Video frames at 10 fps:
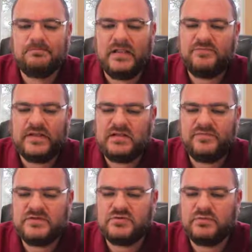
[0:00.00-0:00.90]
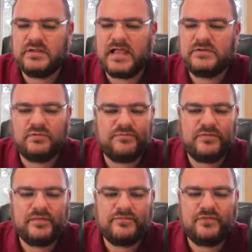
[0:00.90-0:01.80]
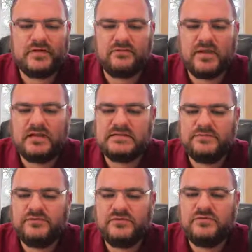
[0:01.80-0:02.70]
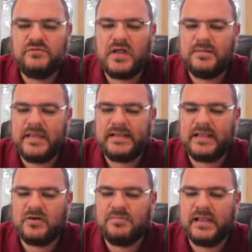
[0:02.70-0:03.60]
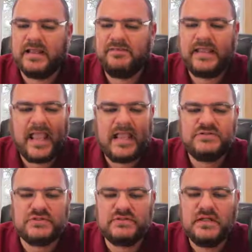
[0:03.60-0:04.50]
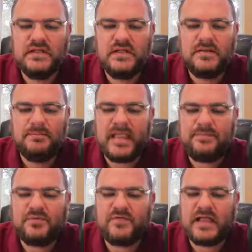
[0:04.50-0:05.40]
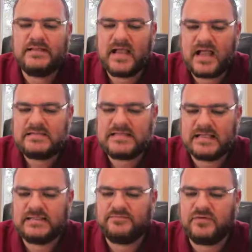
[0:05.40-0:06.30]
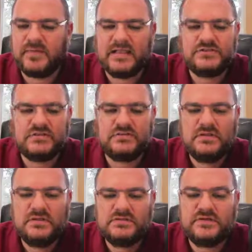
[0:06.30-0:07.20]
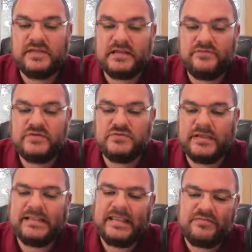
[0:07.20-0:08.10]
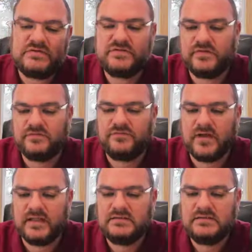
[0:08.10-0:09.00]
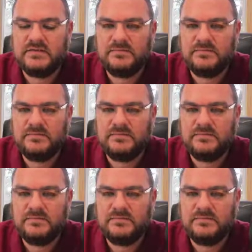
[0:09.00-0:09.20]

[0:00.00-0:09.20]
If an individual would like to refer their friend or relative to a Medicare plan, the agent may provide contact information so the individual can give it to their friend,